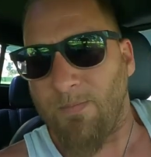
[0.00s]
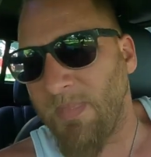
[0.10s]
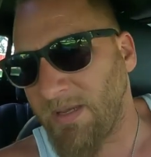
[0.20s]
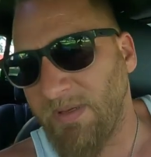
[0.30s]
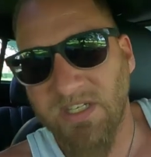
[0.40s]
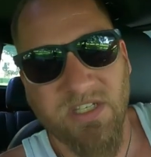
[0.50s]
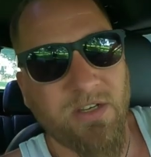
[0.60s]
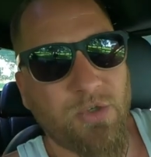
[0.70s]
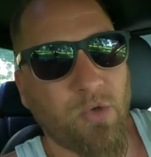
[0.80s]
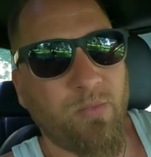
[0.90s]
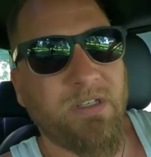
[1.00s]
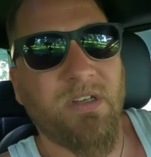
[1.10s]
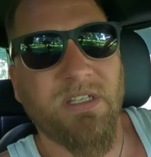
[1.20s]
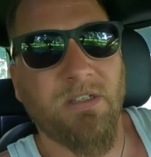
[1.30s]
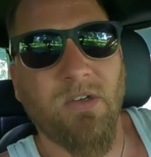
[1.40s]
Maybe Central,
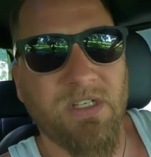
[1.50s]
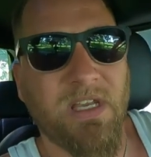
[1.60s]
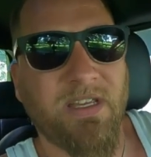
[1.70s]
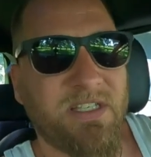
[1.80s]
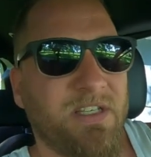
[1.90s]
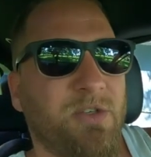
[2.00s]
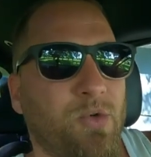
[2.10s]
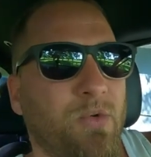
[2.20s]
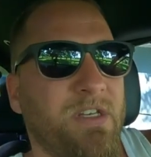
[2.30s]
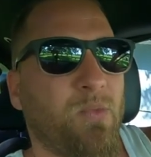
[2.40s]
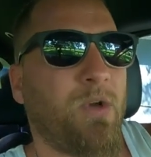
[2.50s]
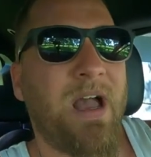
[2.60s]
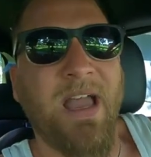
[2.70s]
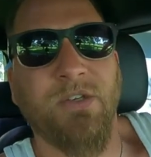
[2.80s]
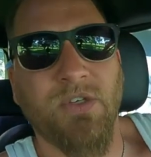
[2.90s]
because it looks like Central is what
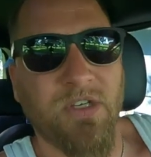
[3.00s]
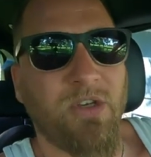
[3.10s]
I used